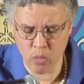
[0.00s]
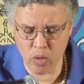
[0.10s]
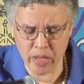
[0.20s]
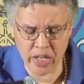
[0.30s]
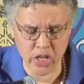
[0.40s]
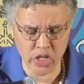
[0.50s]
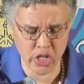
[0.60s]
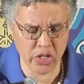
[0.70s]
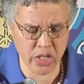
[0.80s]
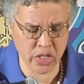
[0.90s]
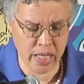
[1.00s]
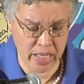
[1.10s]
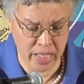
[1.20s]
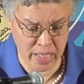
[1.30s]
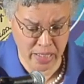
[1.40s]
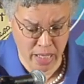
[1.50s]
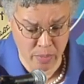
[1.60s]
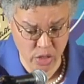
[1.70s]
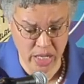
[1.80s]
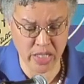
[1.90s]
We met our shared
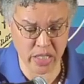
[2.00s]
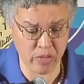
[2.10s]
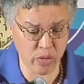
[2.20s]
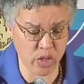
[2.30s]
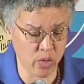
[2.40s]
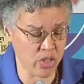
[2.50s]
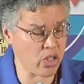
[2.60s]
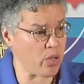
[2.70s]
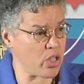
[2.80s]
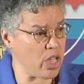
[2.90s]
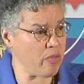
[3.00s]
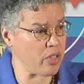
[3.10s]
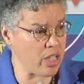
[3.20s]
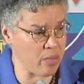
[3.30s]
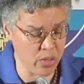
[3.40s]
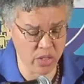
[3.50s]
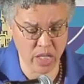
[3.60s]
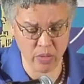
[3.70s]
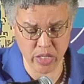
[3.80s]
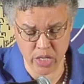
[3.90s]
objective, which was to achieve a
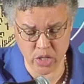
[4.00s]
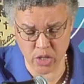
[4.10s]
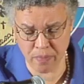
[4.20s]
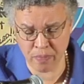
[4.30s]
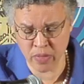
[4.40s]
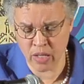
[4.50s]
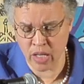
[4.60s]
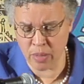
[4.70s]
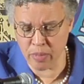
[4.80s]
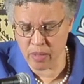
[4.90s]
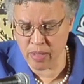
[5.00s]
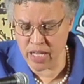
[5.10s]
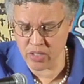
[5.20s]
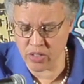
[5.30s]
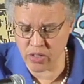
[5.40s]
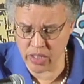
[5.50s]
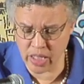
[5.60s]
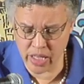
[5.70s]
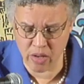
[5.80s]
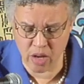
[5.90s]
10% reduction and minimize attorney
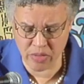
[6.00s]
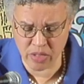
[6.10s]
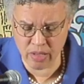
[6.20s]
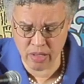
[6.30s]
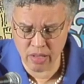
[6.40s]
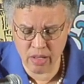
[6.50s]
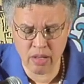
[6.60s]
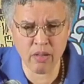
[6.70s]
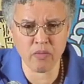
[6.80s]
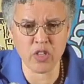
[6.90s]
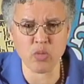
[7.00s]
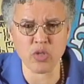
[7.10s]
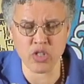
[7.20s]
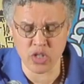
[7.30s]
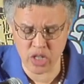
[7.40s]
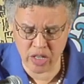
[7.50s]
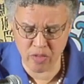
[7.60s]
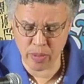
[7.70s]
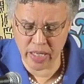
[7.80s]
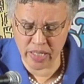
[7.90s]
layoffs. This was
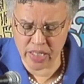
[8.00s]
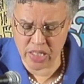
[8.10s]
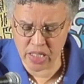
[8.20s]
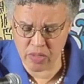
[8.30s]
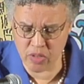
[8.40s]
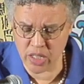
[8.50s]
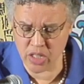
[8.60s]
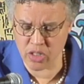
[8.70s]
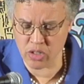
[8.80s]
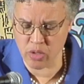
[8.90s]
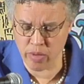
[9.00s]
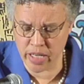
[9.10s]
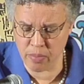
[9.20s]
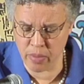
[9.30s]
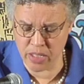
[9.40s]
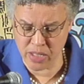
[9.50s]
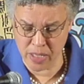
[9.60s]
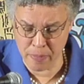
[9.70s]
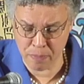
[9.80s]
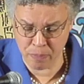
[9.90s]
achieved by initiatives such as
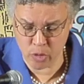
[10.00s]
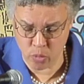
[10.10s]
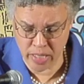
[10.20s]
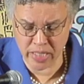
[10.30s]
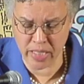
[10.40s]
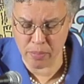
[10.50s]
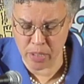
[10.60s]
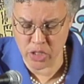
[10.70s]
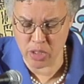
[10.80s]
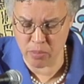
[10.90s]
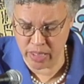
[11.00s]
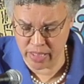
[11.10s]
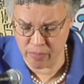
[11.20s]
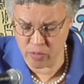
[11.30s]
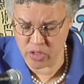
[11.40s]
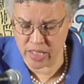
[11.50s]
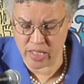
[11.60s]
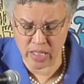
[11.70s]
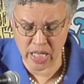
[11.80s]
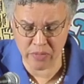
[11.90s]
directing budget money set
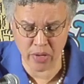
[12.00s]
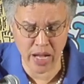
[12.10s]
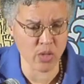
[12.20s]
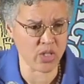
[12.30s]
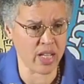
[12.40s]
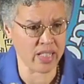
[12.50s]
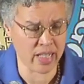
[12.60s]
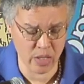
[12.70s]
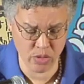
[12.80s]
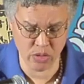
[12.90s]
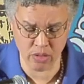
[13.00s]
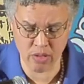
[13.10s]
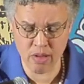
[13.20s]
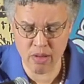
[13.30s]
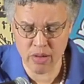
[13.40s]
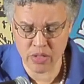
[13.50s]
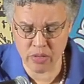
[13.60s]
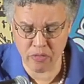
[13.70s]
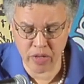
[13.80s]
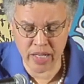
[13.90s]
aside for outside counsel
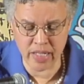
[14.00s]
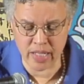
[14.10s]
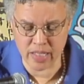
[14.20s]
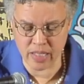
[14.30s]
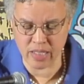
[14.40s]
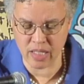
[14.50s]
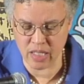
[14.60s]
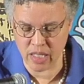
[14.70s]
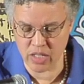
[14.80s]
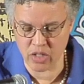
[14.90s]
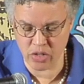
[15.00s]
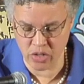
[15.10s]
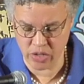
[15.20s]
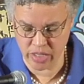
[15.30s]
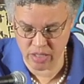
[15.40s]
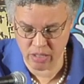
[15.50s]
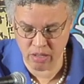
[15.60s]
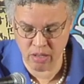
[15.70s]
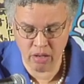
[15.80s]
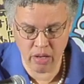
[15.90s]
to fund assistant state's attorneys
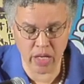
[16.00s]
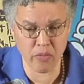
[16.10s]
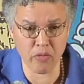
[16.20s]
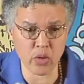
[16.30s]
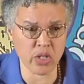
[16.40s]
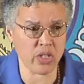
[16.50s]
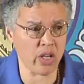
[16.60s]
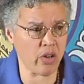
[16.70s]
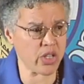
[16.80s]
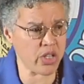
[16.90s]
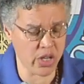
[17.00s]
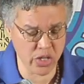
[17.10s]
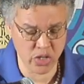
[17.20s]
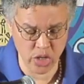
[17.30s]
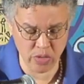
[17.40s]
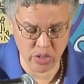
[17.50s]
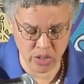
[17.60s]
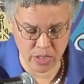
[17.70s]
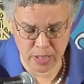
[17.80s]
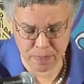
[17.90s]
and focusing on shared
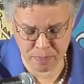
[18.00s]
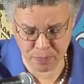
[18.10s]
services.